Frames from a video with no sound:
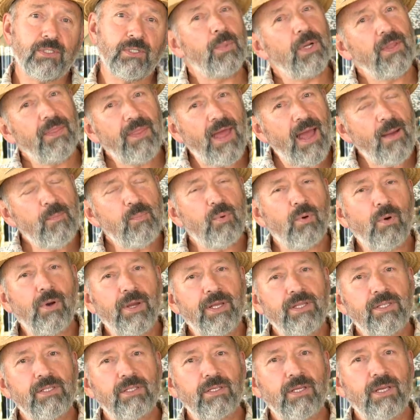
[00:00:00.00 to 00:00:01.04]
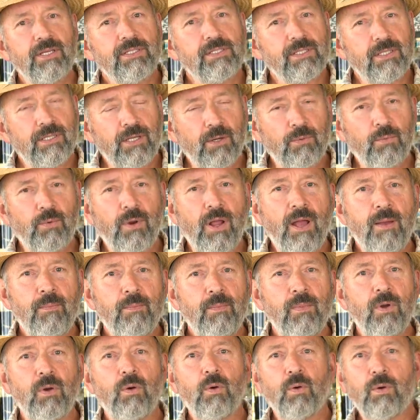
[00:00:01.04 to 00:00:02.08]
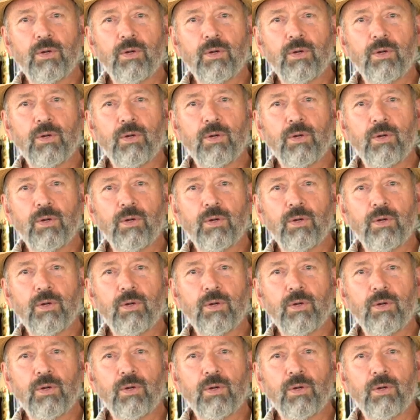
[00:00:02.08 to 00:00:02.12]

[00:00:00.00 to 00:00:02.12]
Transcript: But at that point, is it a rum,